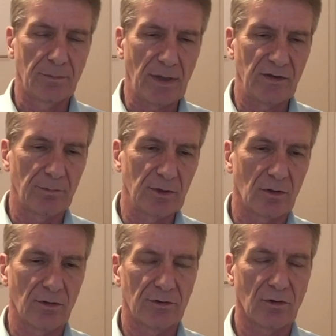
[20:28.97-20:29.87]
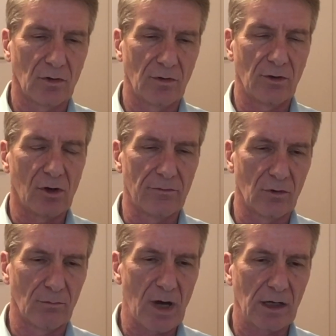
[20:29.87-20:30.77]
depends a bit on the
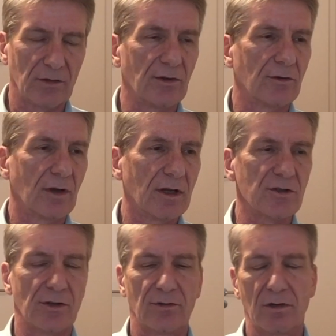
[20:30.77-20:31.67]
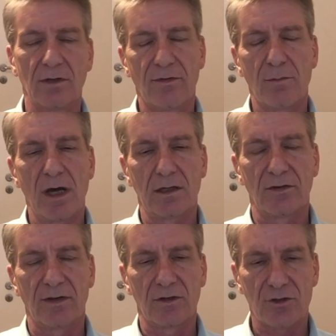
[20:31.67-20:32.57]
overall market situation. So if the markets
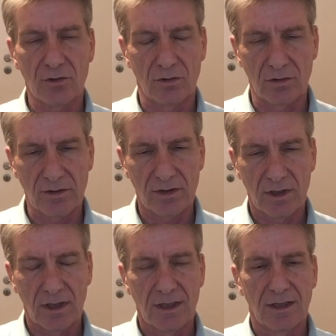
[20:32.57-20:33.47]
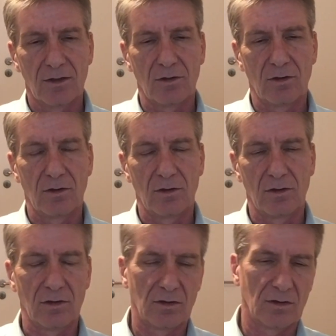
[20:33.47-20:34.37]
get short
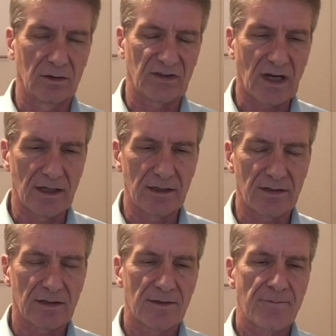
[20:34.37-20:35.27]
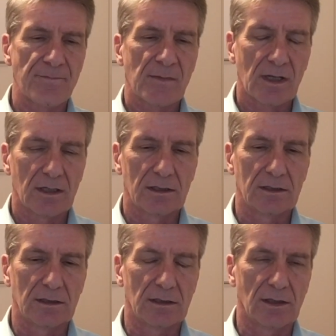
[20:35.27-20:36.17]
or tight,
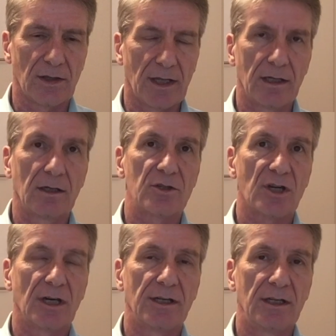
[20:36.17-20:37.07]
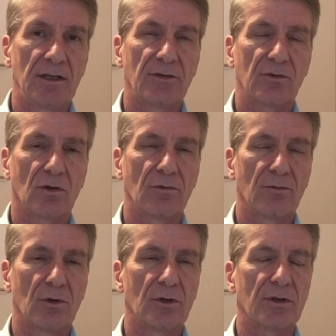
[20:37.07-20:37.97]
then Chinese
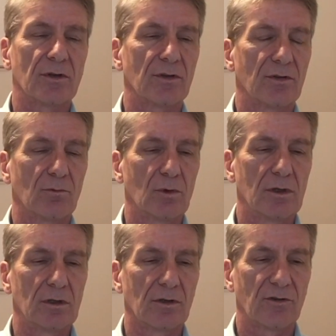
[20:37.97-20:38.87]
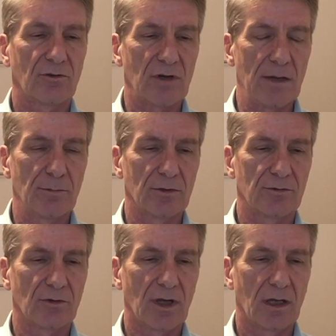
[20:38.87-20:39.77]
converters will scramble
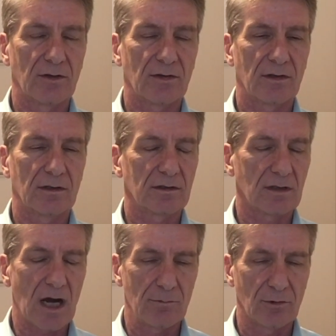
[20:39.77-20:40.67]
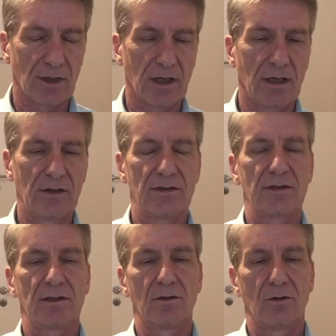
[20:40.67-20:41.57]
to get carbonate
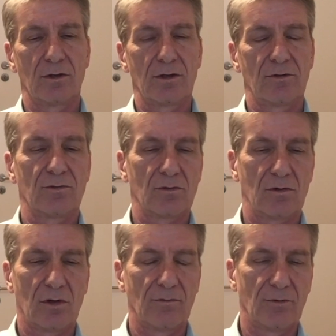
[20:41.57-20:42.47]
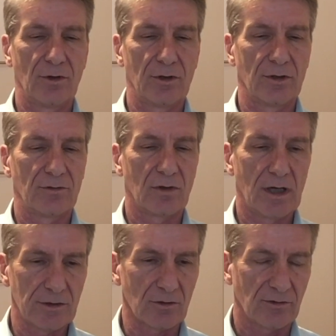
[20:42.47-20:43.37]
in order to convert it to
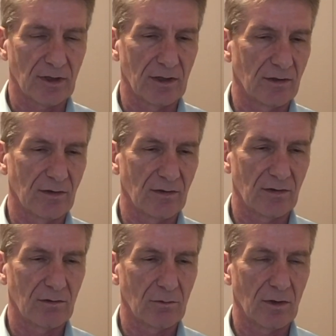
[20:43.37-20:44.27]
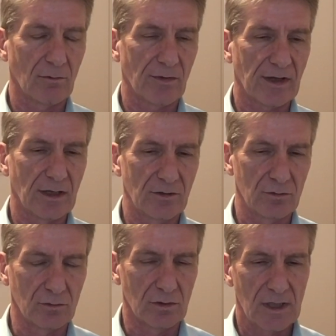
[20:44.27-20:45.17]
hydroxide. This is what they can
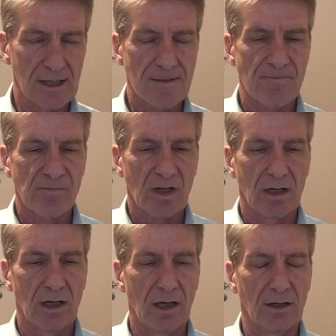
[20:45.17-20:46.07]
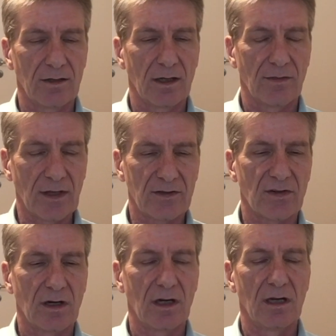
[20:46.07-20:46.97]
do. And at that
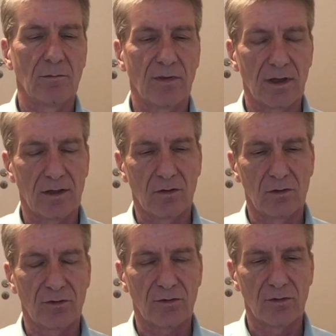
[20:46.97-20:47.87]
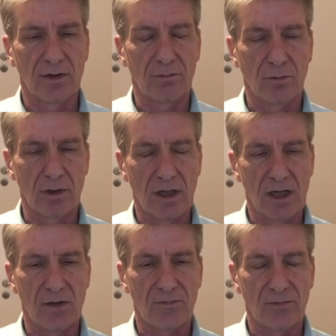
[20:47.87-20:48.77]
time, then also it will
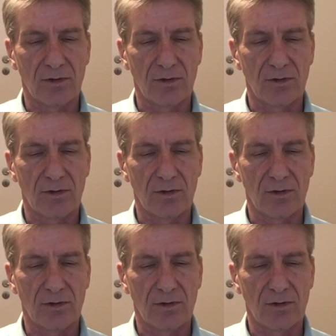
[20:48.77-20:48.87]
have